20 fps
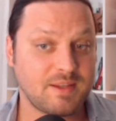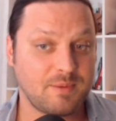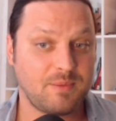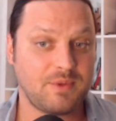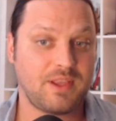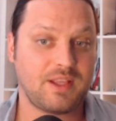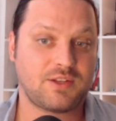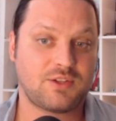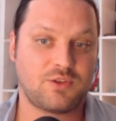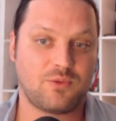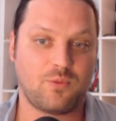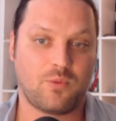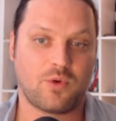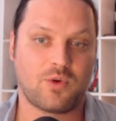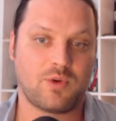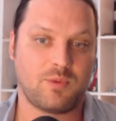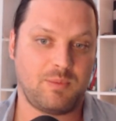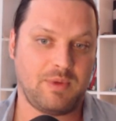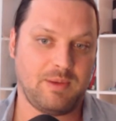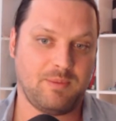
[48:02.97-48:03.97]
something that should
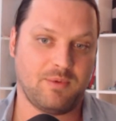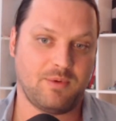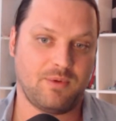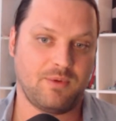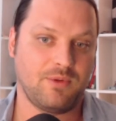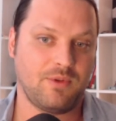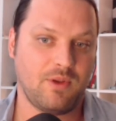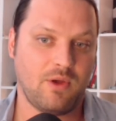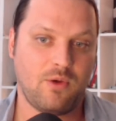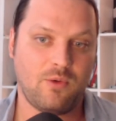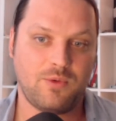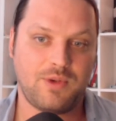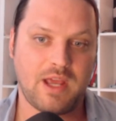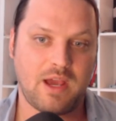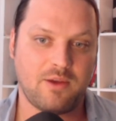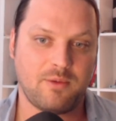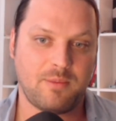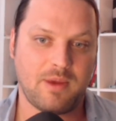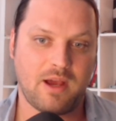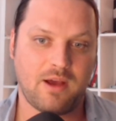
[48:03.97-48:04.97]
worry people, no
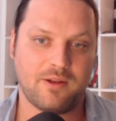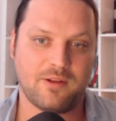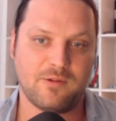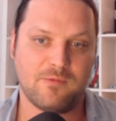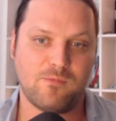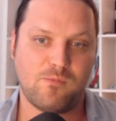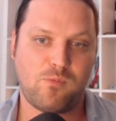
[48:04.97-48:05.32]
doubt about it.